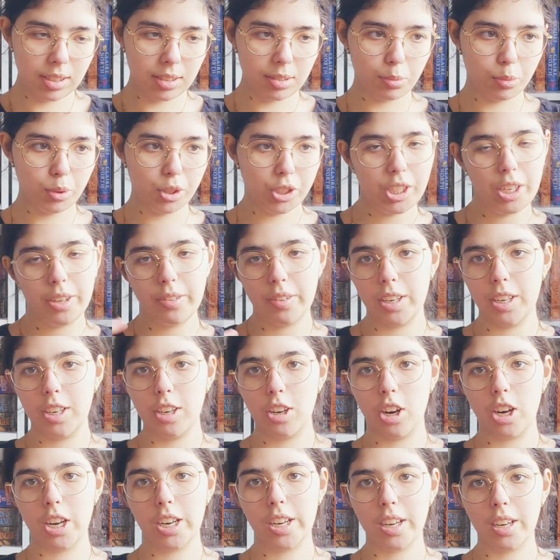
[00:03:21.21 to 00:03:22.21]
which I read in
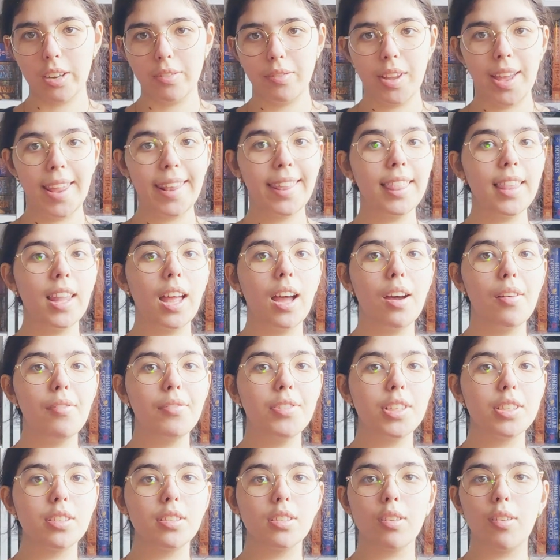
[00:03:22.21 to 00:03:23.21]
archive and
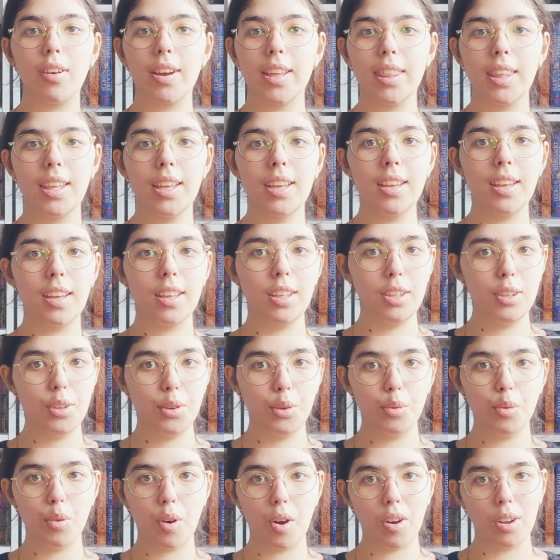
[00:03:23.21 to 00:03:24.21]
loved, so I think
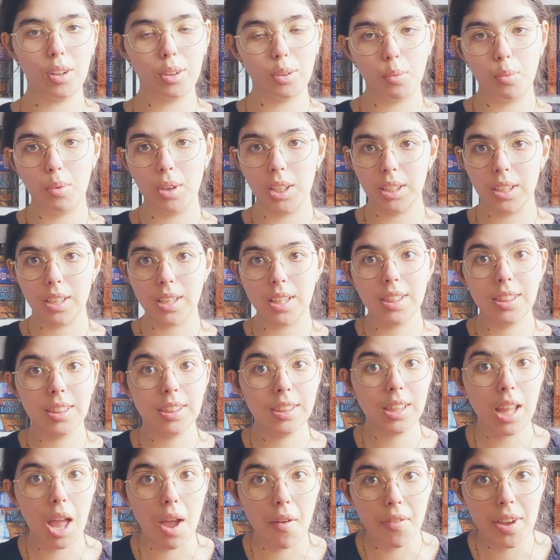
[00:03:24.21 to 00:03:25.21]
you all will
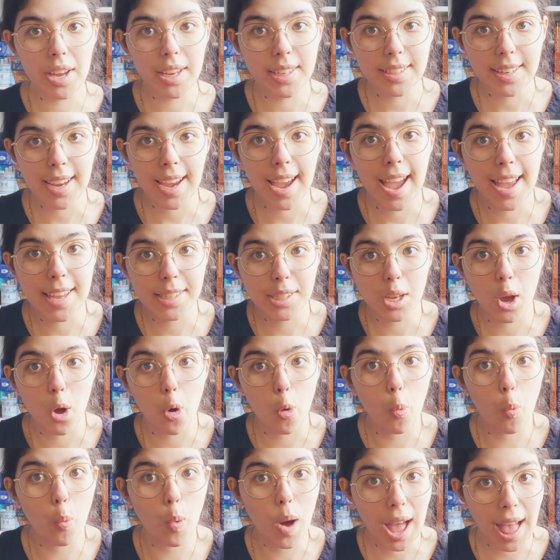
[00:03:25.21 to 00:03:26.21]
love it as
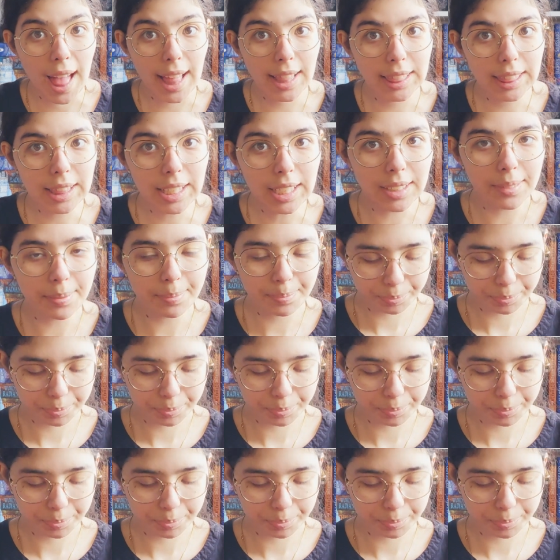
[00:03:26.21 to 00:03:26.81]
well.